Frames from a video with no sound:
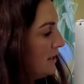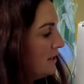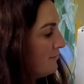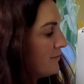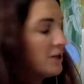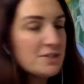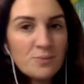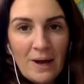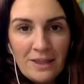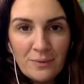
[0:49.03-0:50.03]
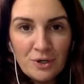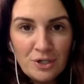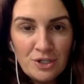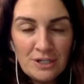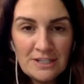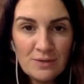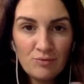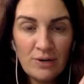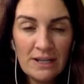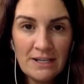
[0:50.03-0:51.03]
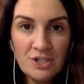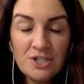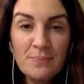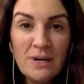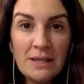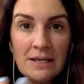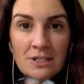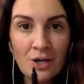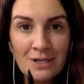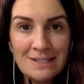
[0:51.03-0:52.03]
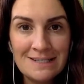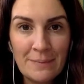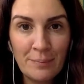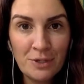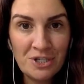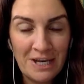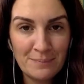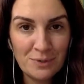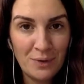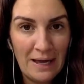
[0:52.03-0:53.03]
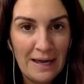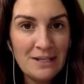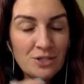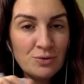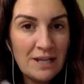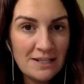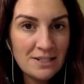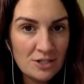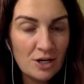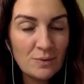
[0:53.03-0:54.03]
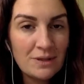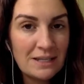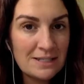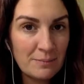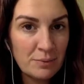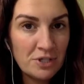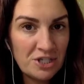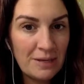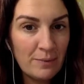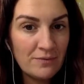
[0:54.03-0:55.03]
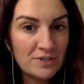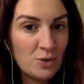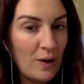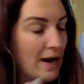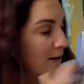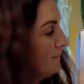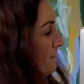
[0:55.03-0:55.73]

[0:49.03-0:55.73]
The first way that we're going to do it is you just break things down into simple shapes, okay? So let's start with that simple shape of a square.